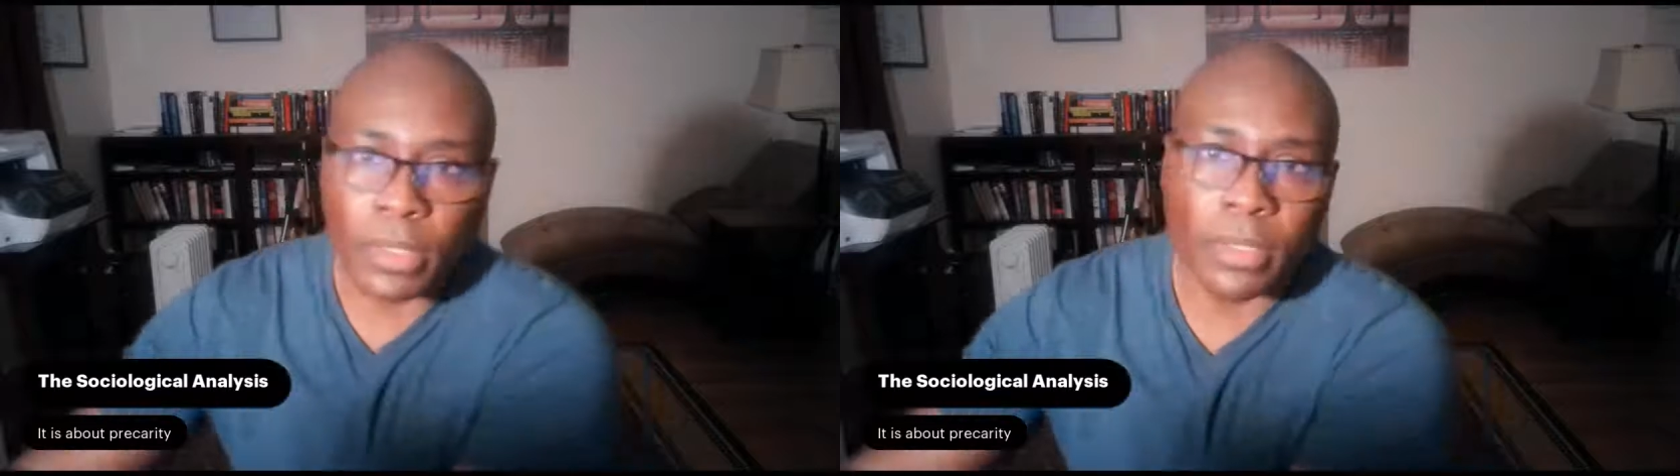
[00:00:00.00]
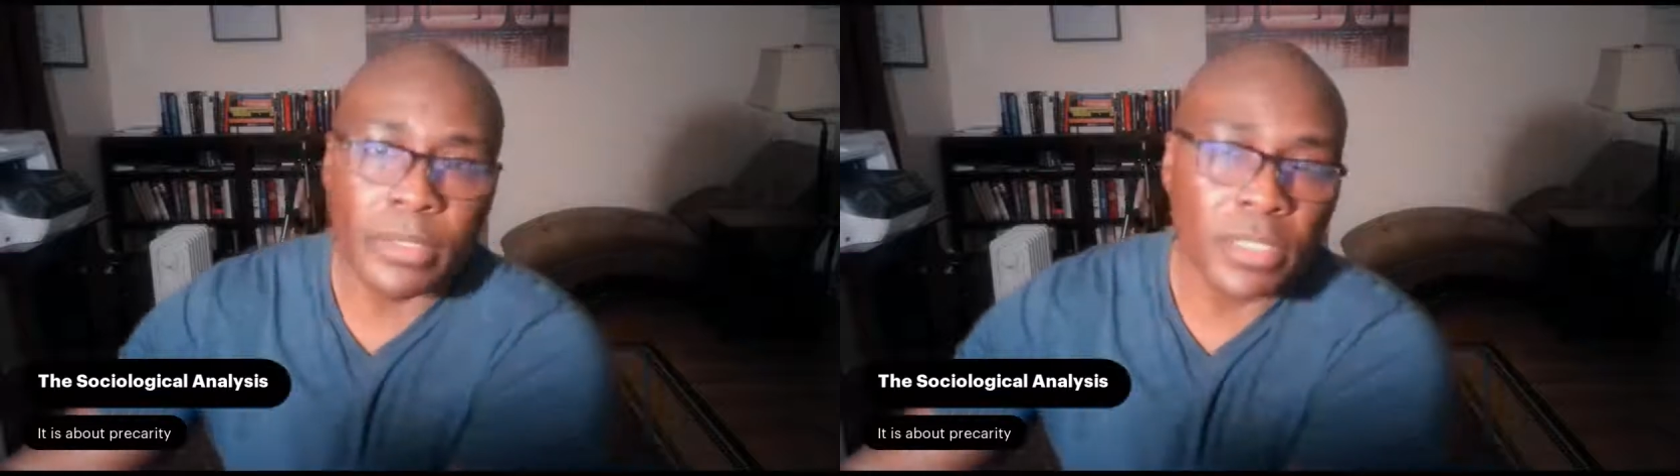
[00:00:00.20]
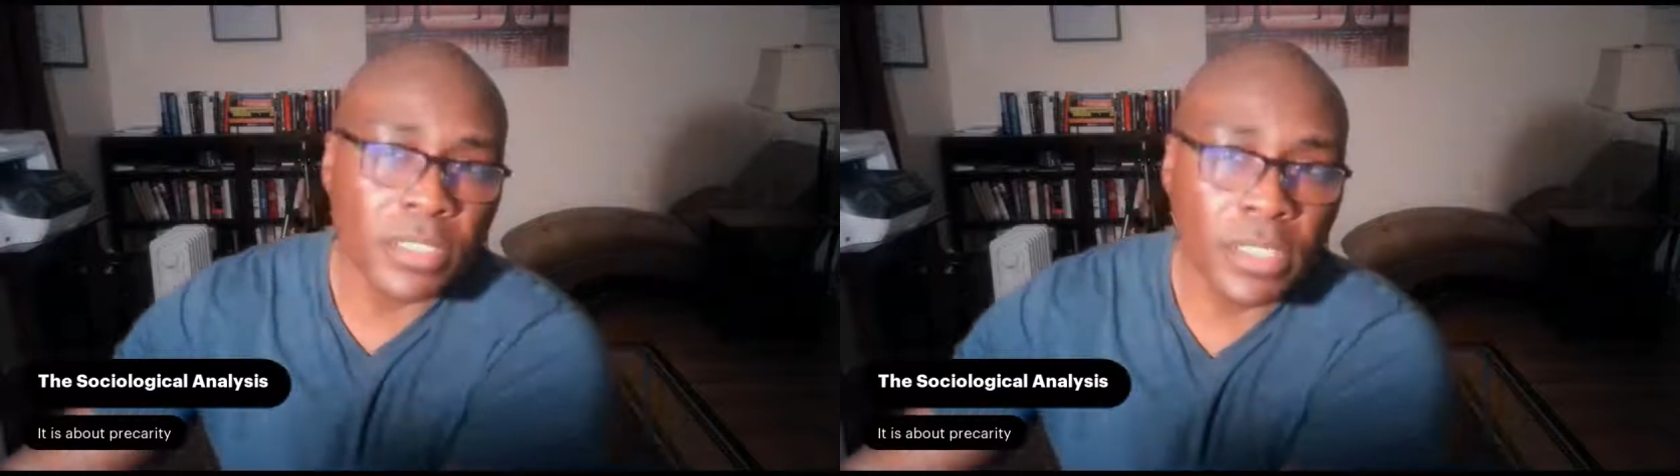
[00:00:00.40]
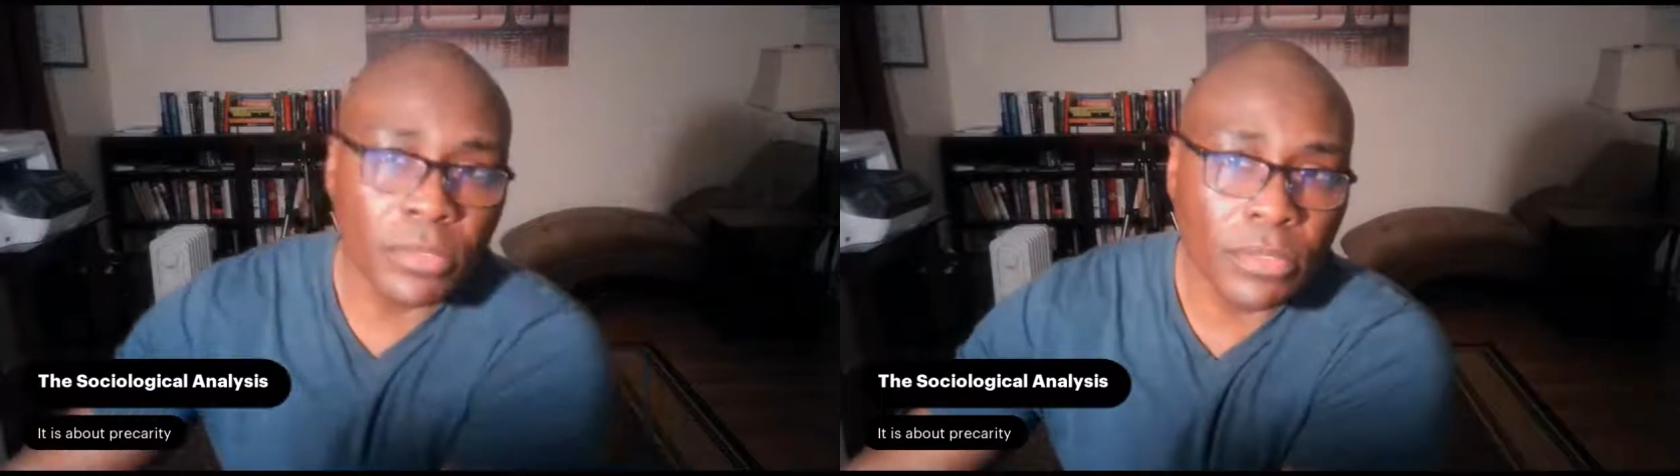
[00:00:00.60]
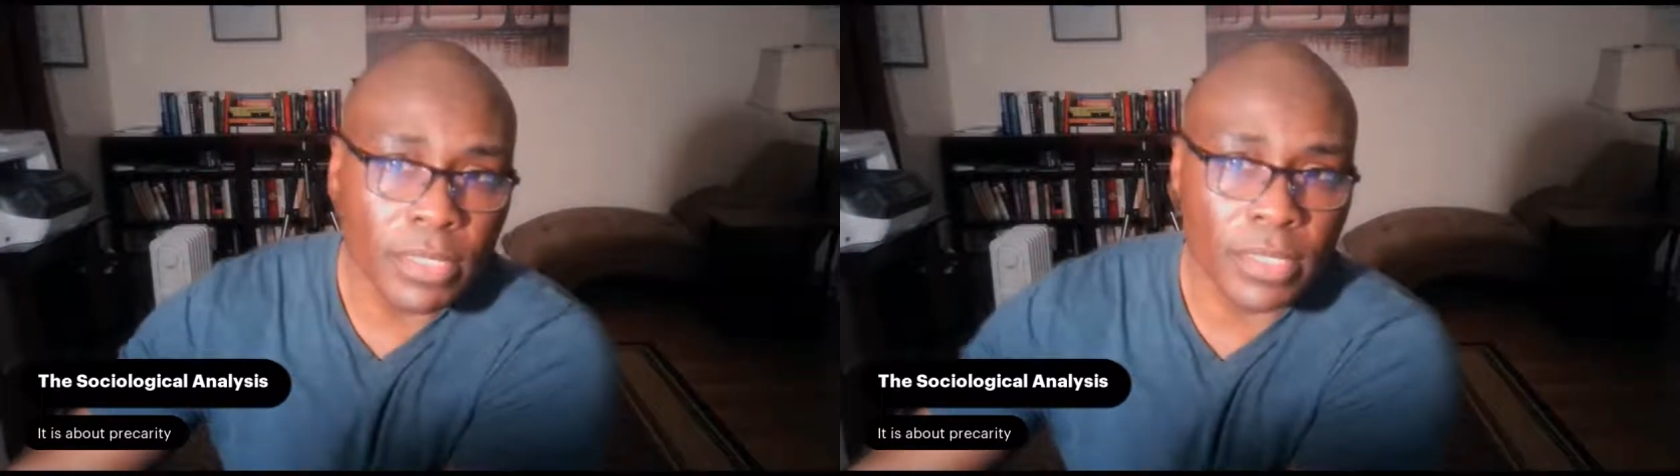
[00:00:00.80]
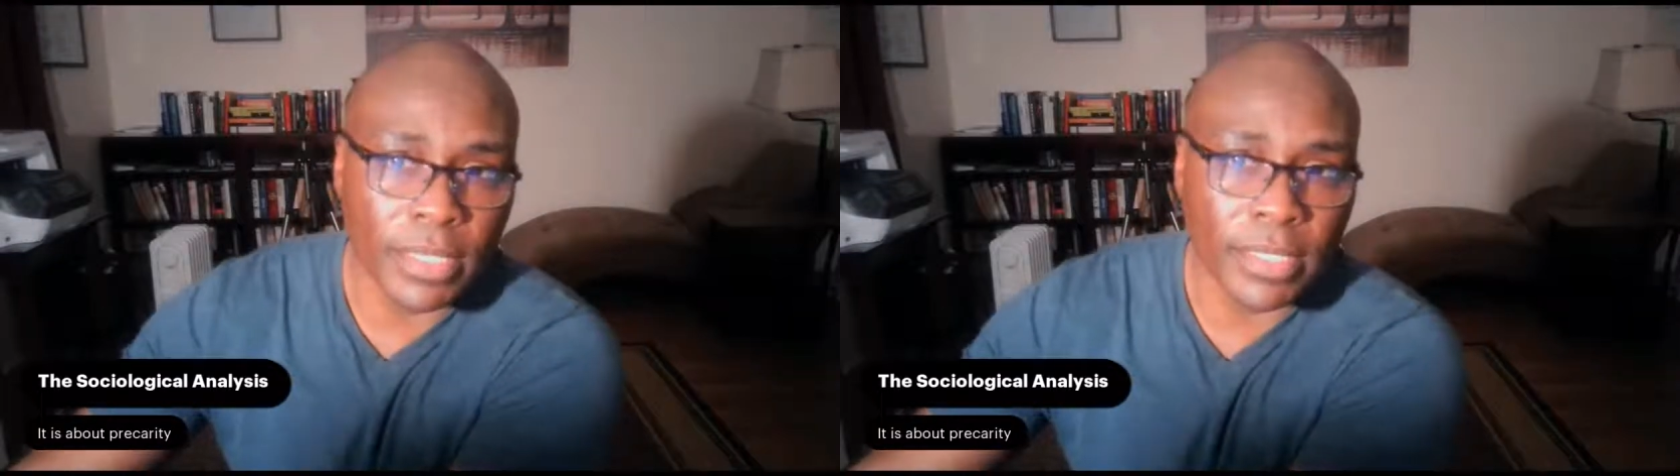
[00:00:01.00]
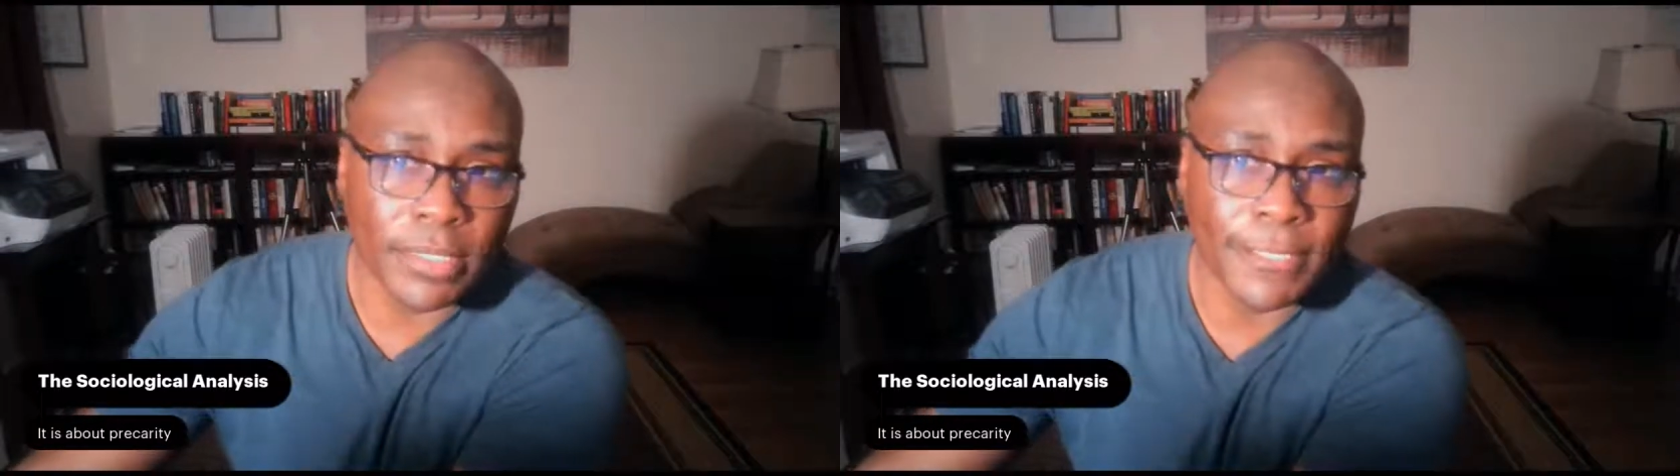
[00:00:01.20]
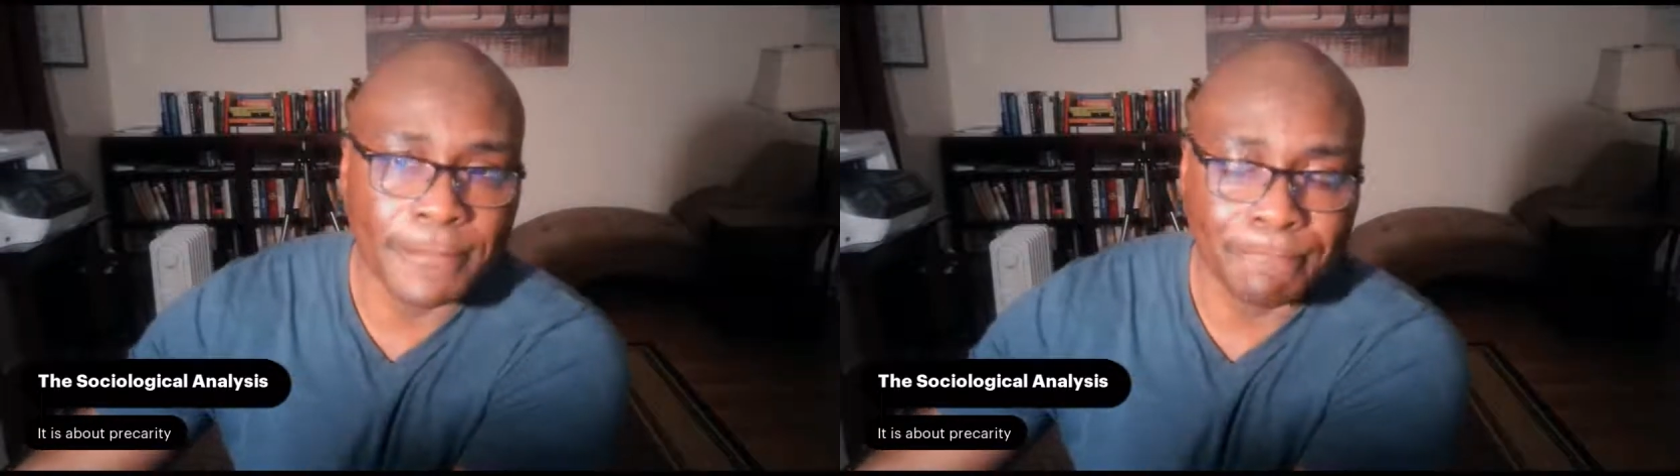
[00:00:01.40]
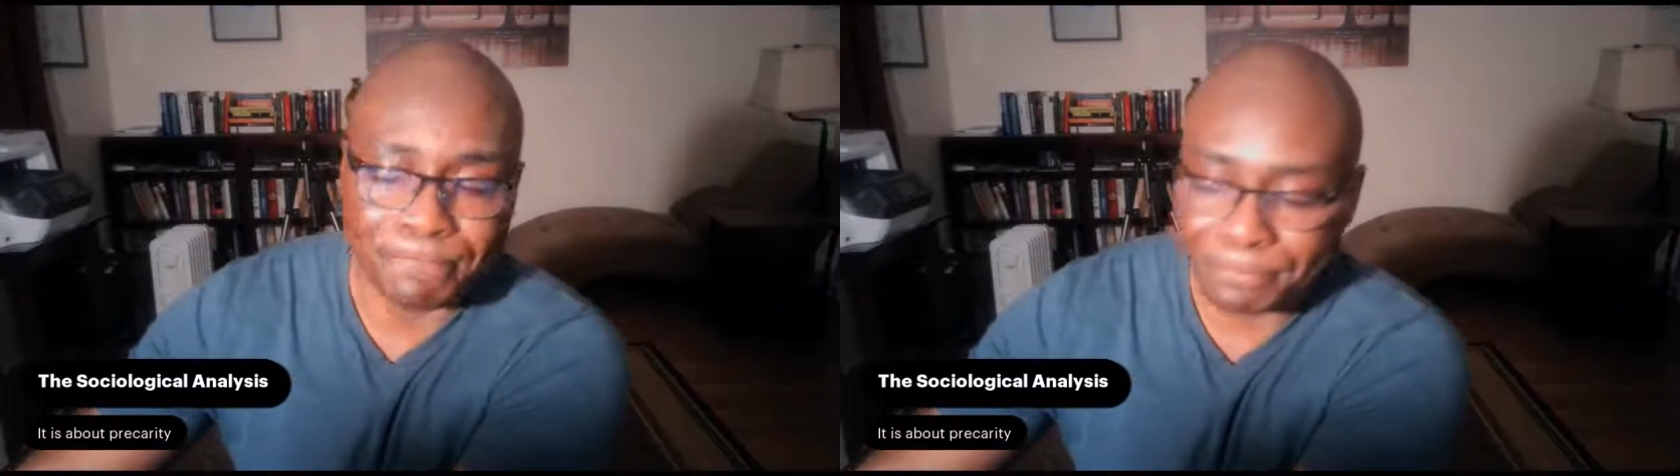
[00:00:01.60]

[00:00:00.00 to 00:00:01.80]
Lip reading: There's a general sense